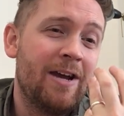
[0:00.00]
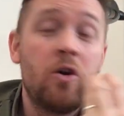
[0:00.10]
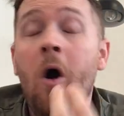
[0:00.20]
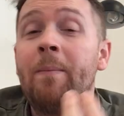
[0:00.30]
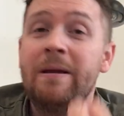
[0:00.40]

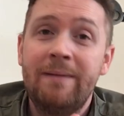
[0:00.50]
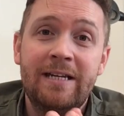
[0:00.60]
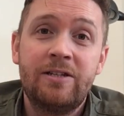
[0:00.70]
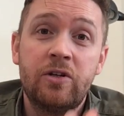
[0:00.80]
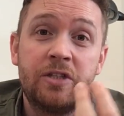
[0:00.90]
copy
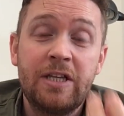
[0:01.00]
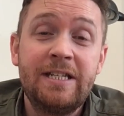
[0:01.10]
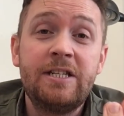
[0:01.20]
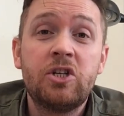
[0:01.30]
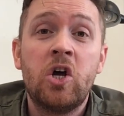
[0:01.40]
me to. So
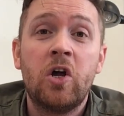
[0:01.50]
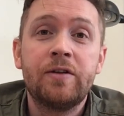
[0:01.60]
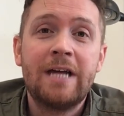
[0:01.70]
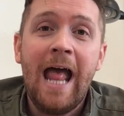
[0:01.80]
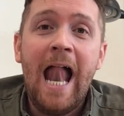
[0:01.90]
this is
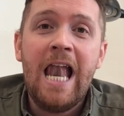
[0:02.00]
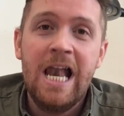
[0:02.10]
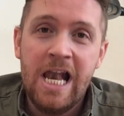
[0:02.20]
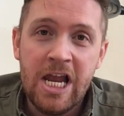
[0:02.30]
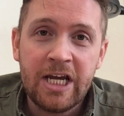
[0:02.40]
called
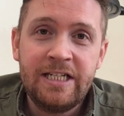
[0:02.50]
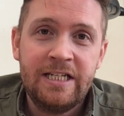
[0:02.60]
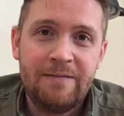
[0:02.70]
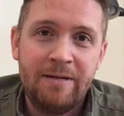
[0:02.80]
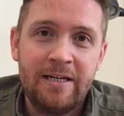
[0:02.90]

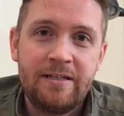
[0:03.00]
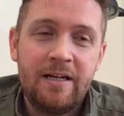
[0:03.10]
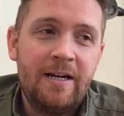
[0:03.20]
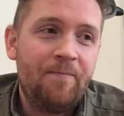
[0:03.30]
Lickety Split.